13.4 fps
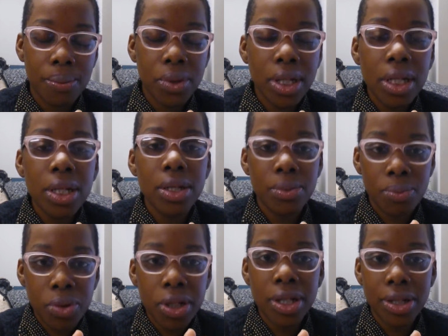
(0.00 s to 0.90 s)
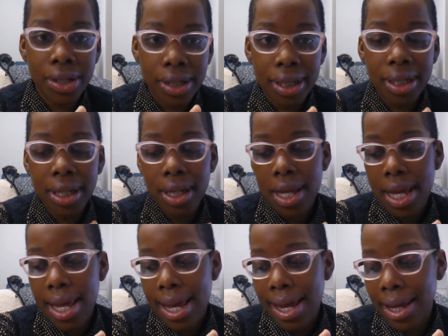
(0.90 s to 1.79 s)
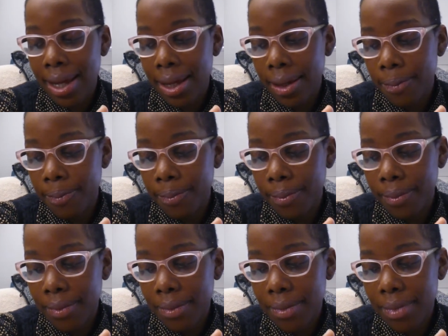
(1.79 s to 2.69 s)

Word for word: pretty pretty good um,